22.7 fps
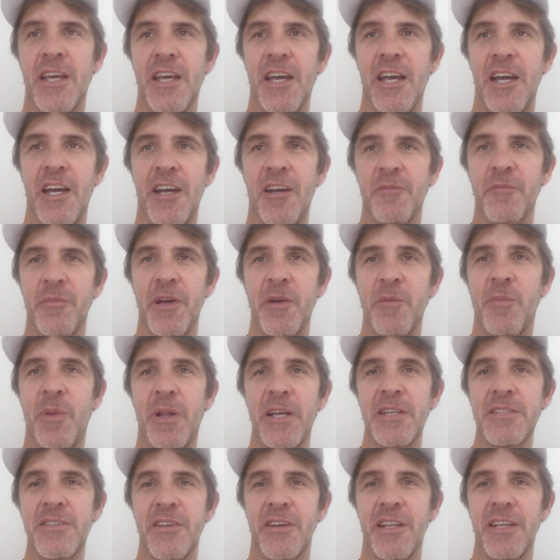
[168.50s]
And
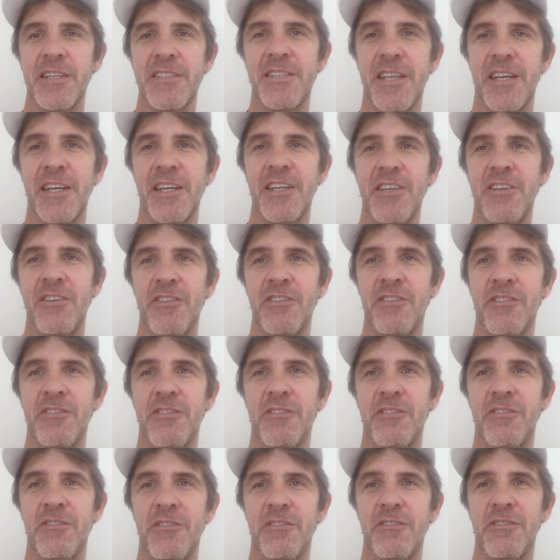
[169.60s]
plus, like they say,
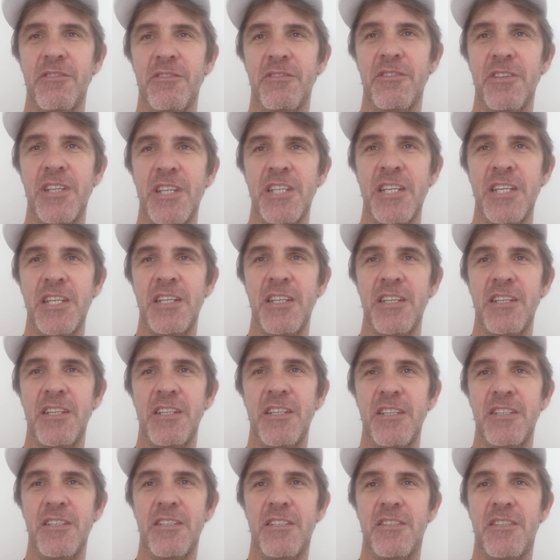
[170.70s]
you
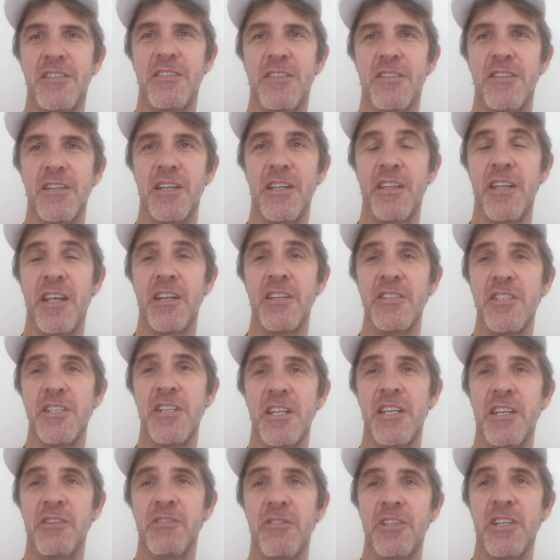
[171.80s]
need the energy to
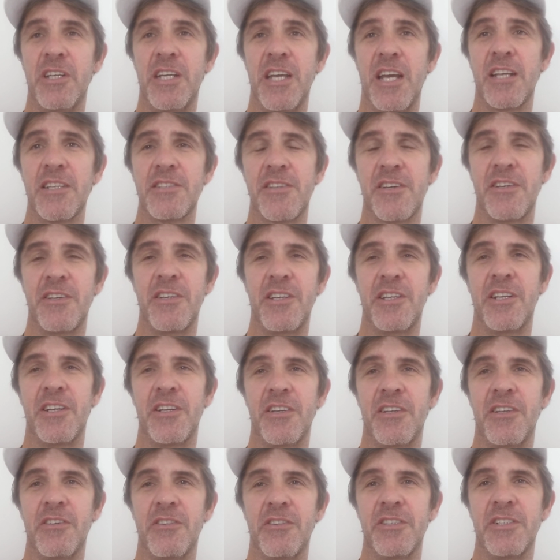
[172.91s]
heal your gut. So
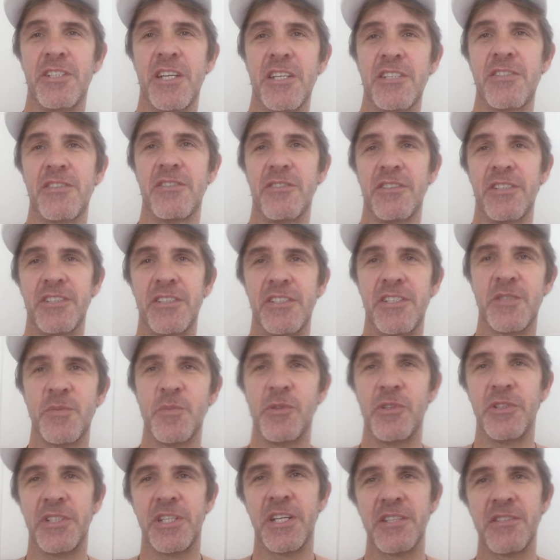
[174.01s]
your intestines, your
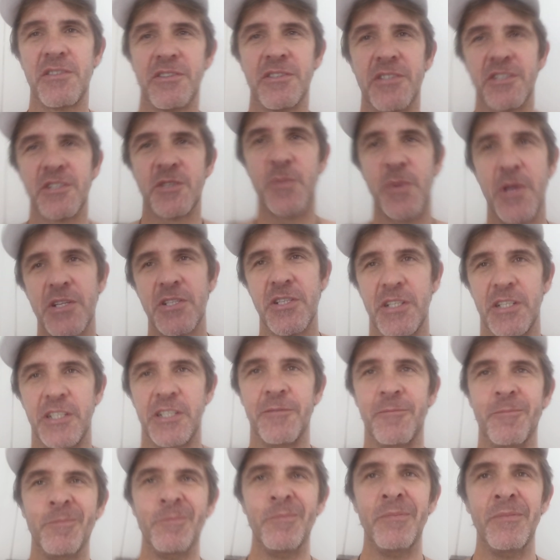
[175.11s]
small intestines especially,
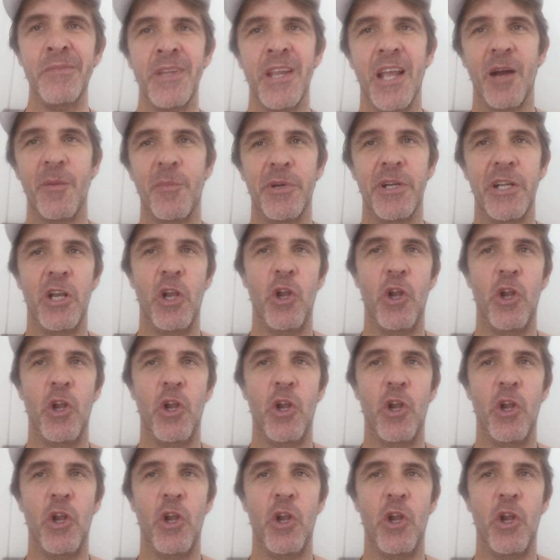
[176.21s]
are pretty